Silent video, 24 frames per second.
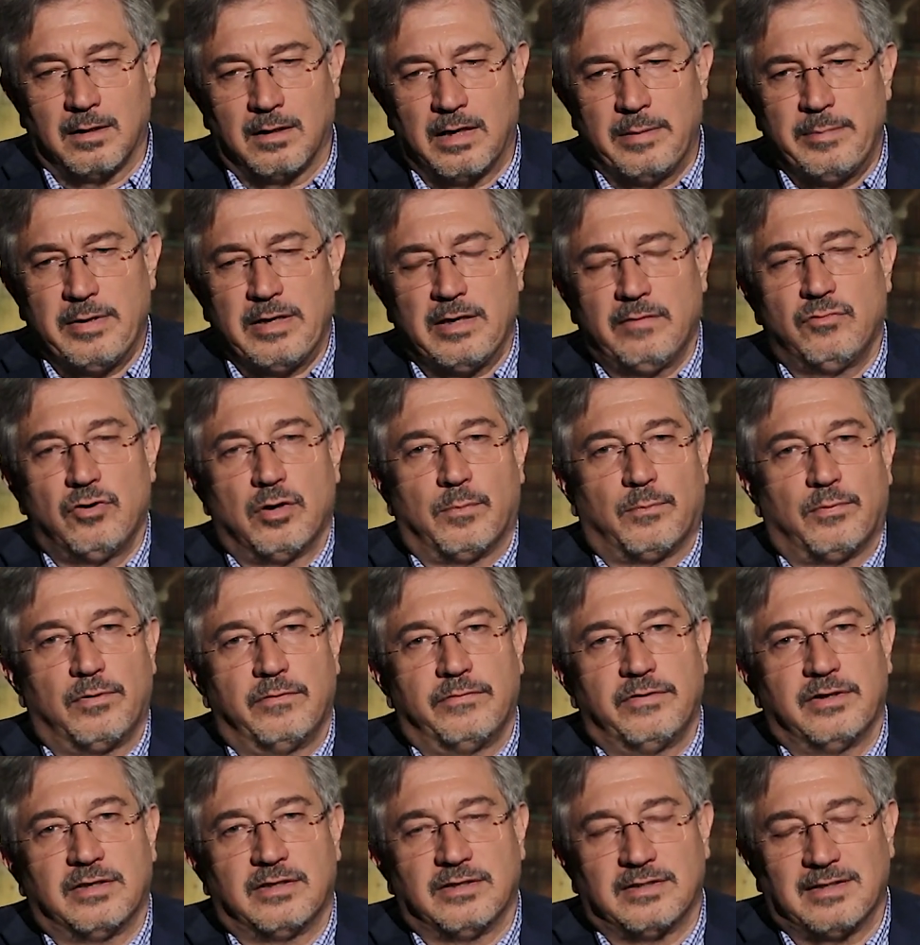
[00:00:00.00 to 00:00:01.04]
Let me give you a
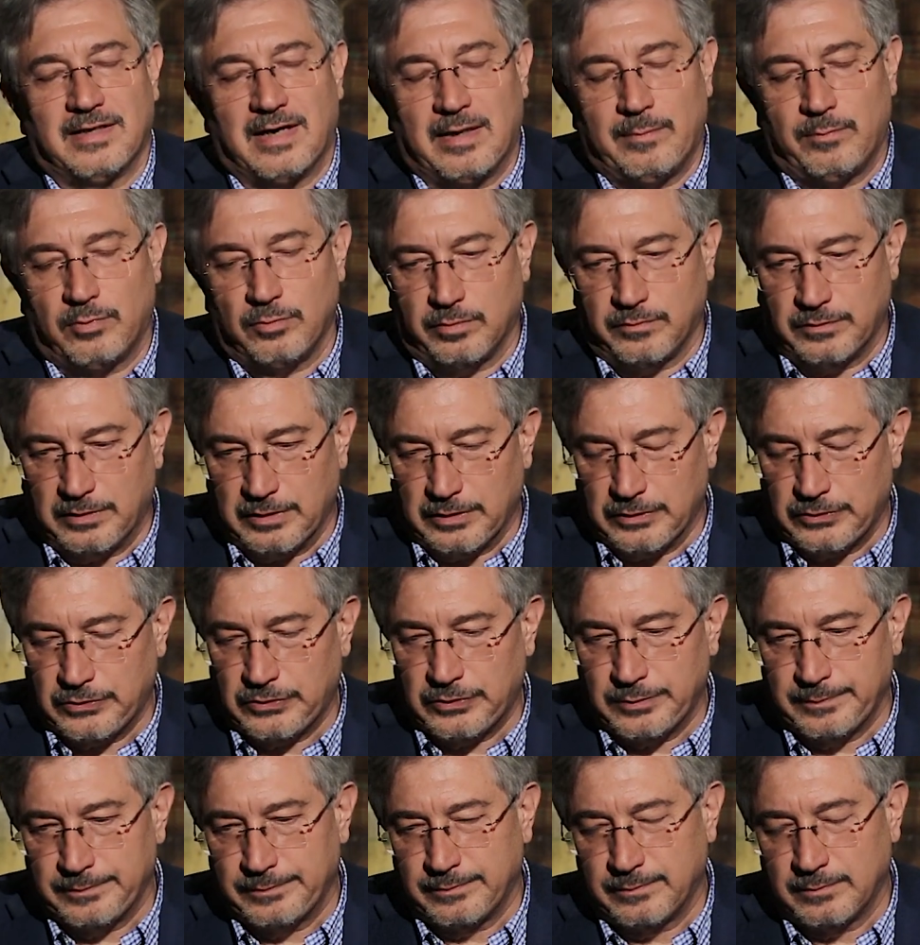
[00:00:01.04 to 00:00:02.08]
perfect example of
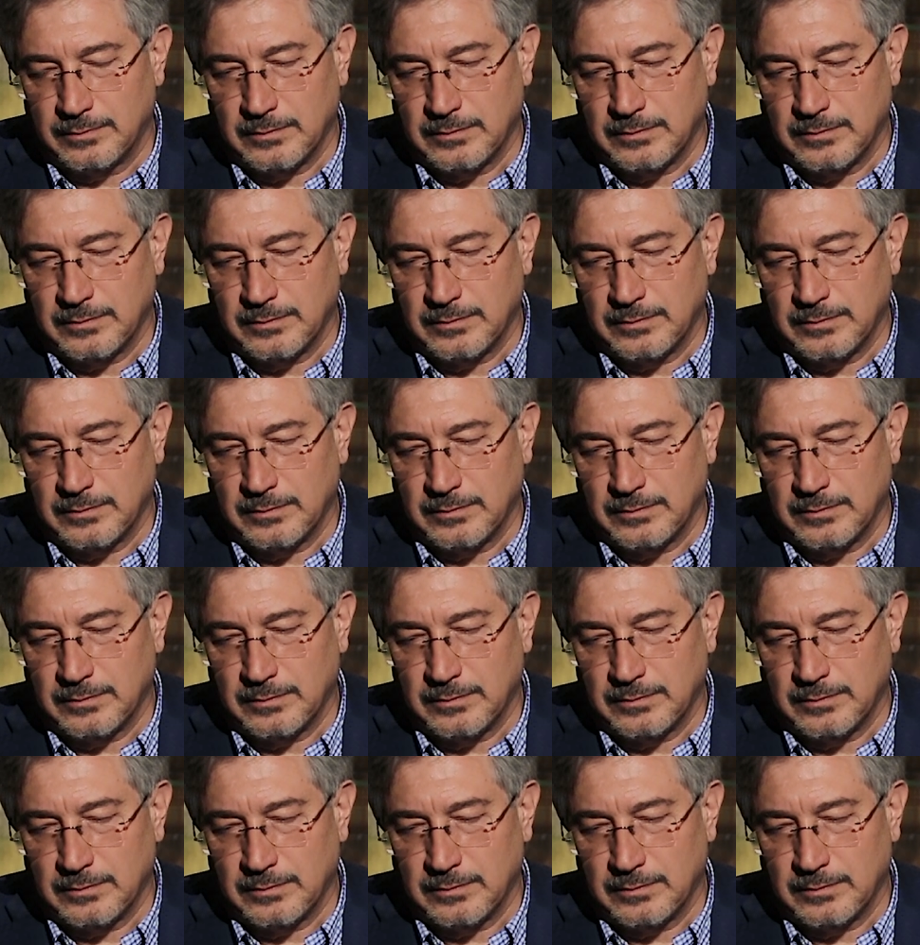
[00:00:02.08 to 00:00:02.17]
this.